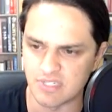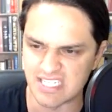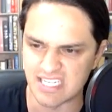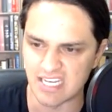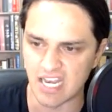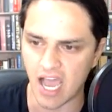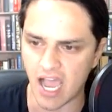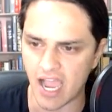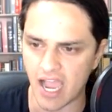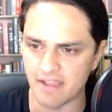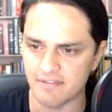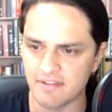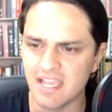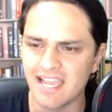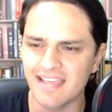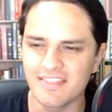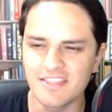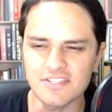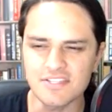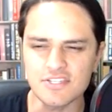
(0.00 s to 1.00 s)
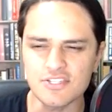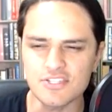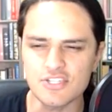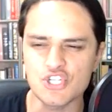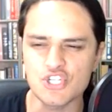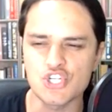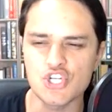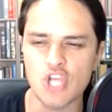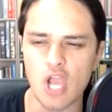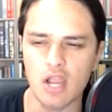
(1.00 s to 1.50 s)
is live. This is a
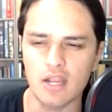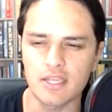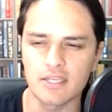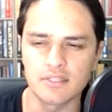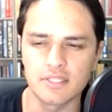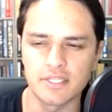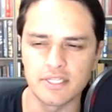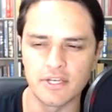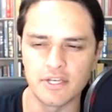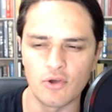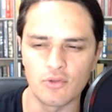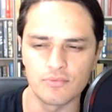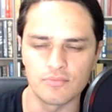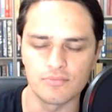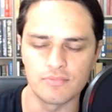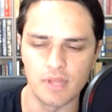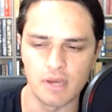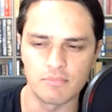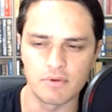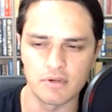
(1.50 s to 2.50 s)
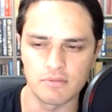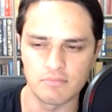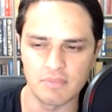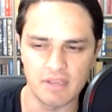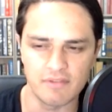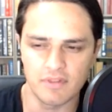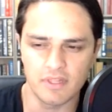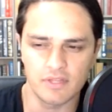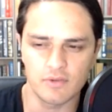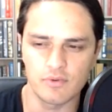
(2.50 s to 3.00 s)
shockingly no number to me. I
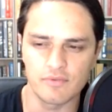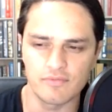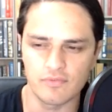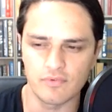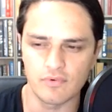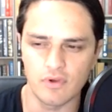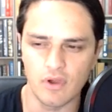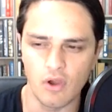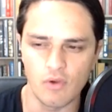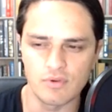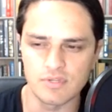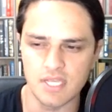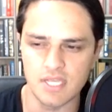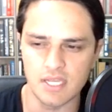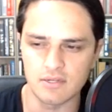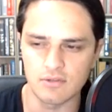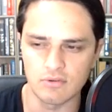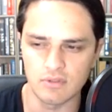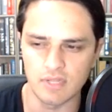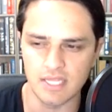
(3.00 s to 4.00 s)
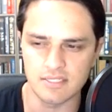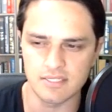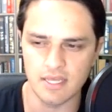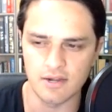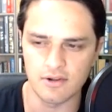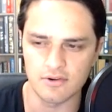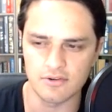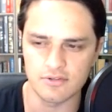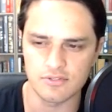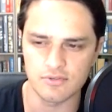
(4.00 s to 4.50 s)
feel like we've always had Google Ads
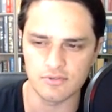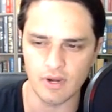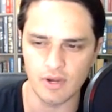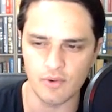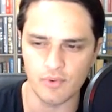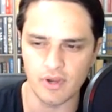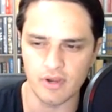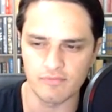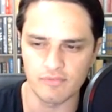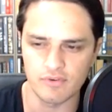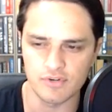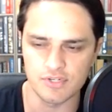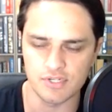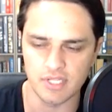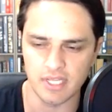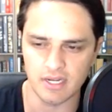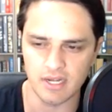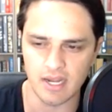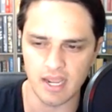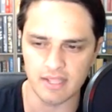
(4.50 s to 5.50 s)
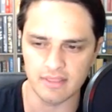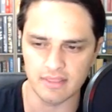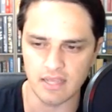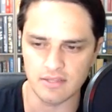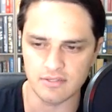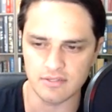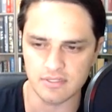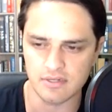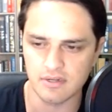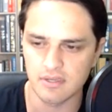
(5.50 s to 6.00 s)
Editor, so why aren't we on version like
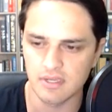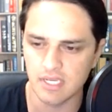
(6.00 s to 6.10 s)
9,000?